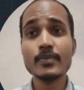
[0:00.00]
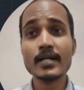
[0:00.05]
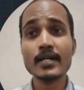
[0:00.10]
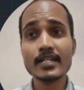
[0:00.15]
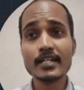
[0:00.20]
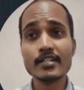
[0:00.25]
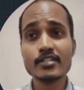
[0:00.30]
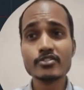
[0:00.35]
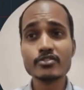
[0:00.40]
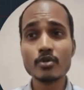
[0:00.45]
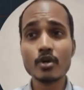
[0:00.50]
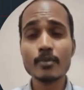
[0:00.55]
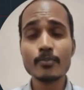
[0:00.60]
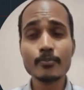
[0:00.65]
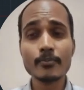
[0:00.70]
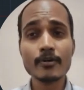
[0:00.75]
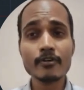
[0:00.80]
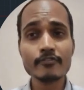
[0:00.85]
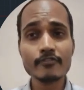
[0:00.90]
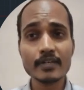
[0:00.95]
but it is
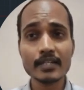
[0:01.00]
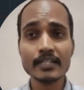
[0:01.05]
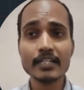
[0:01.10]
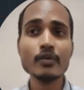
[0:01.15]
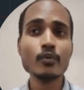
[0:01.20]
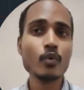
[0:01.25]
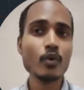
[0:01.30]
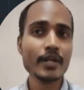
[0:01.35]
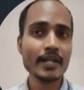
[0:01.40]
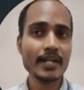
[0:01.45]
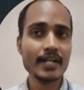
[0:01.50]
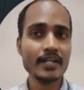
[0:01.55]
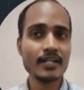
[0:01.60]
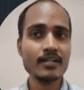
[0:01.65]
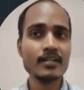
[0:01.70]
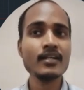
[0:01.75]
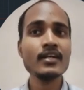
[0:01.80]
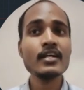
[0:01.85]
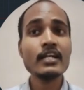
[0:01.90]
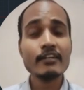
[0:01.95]
not perfectly
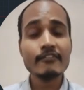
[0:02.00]
oriented.